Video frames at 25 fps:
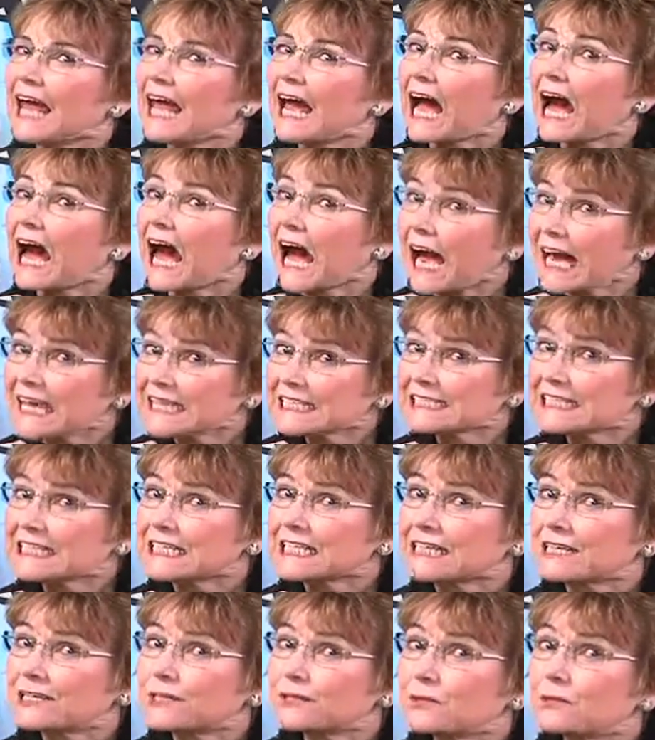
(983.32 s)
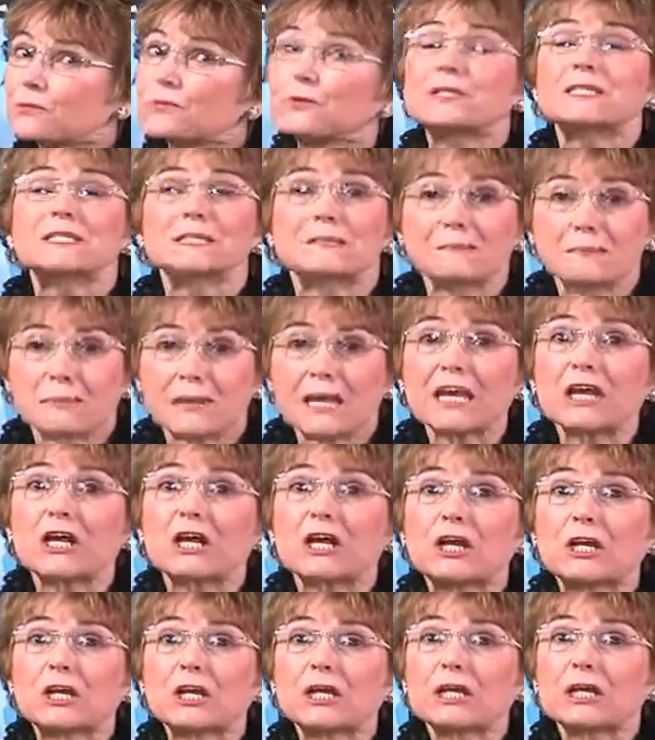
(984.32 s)
Isaac was
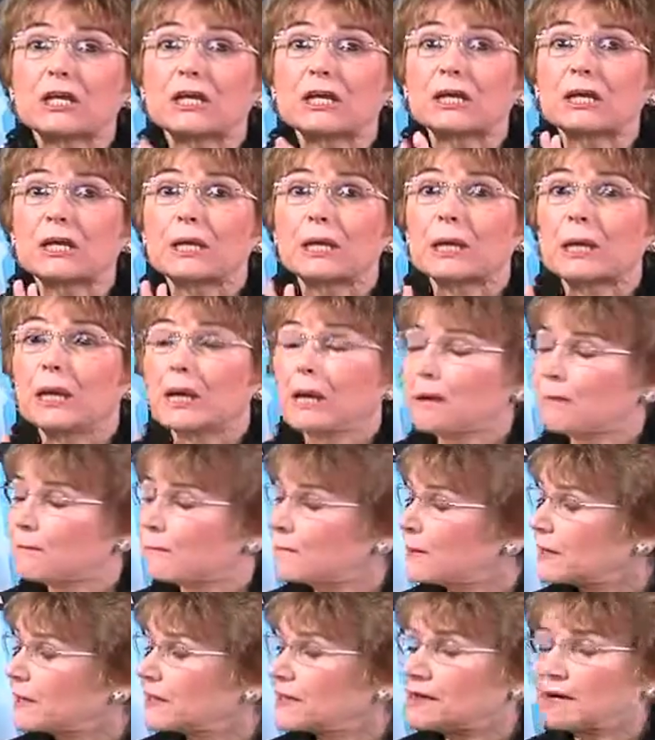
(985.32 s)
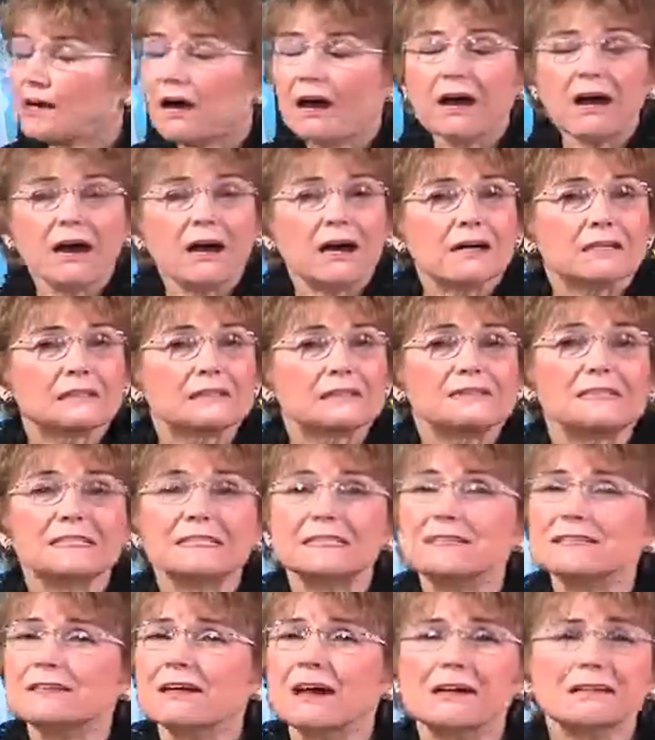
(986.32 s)
spared. But God
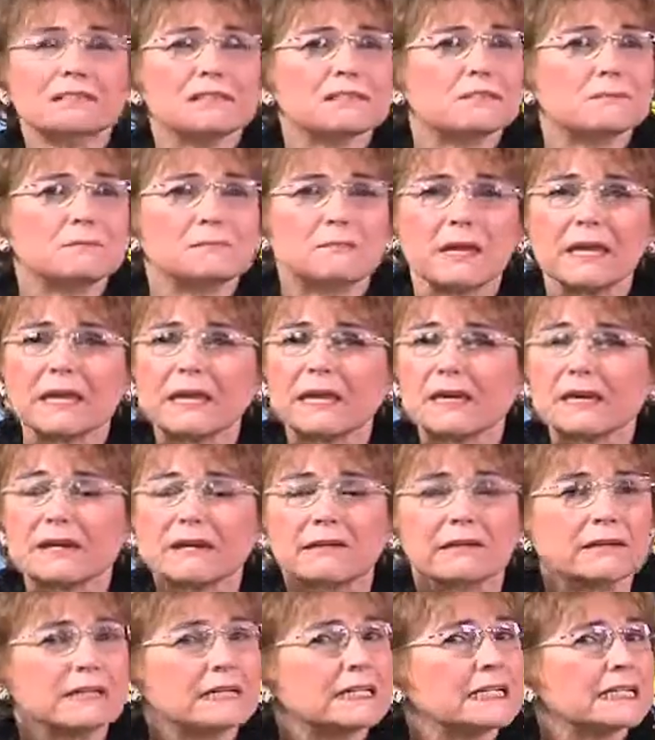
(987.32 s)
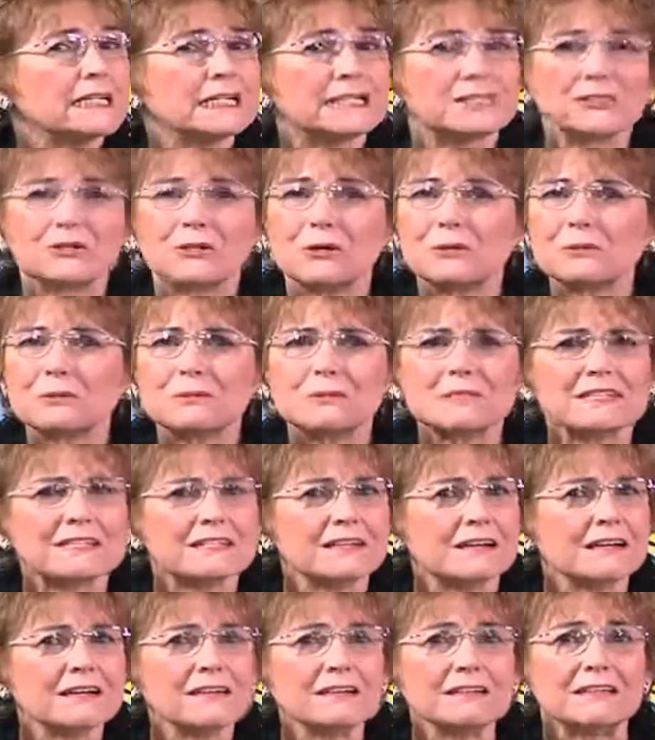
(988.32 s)
did not spare his own
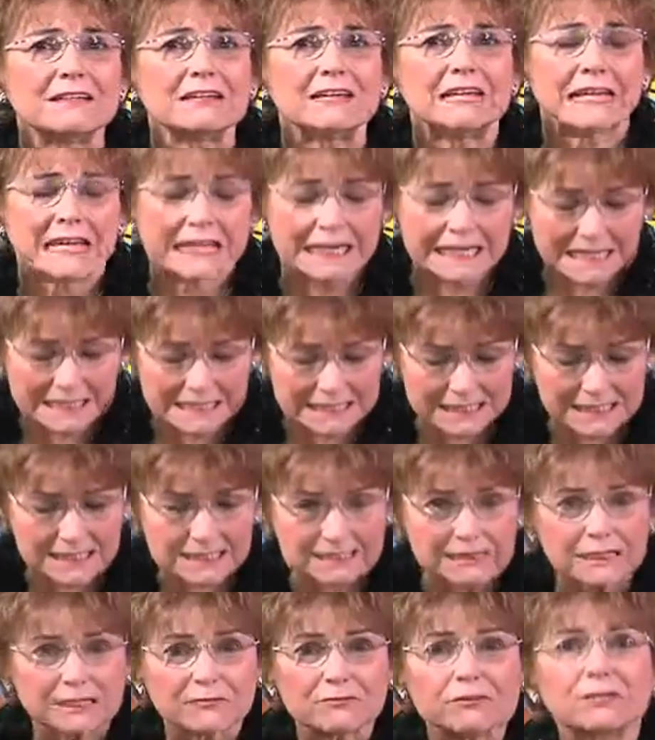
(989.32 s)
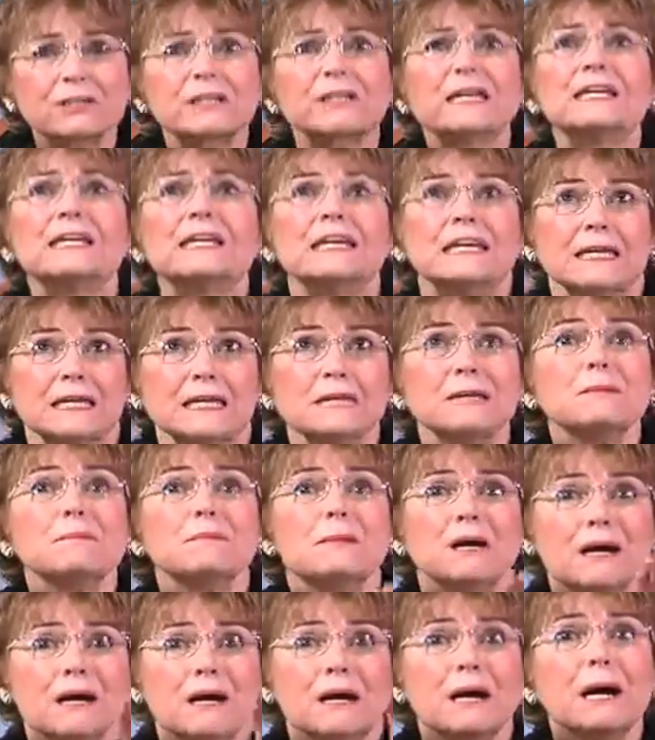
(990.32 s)
son. He delivered him
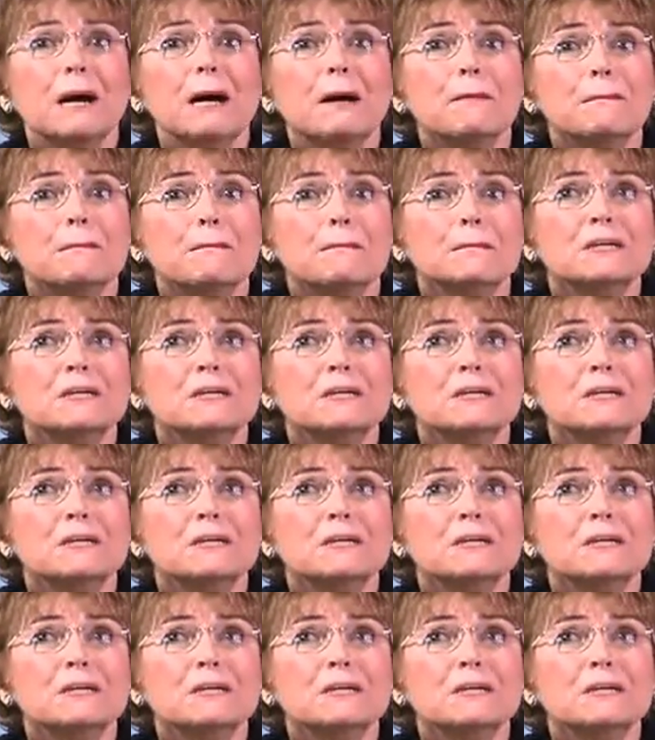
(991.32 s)
up